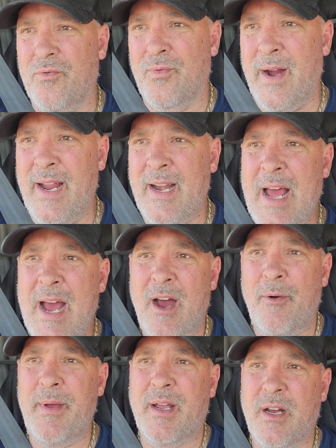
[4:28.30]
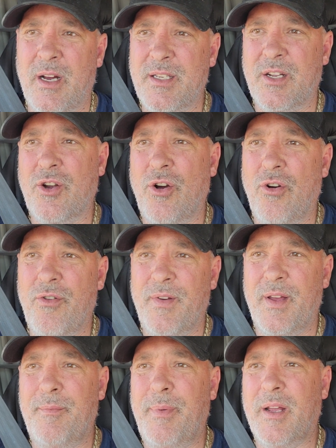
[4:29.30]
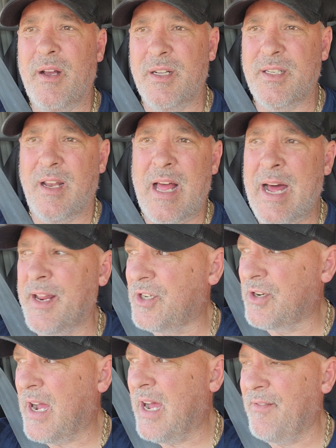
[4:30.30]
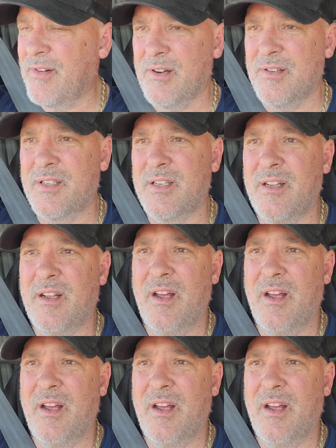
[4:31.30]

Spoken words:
right now, because of COVID, because a lot of drivers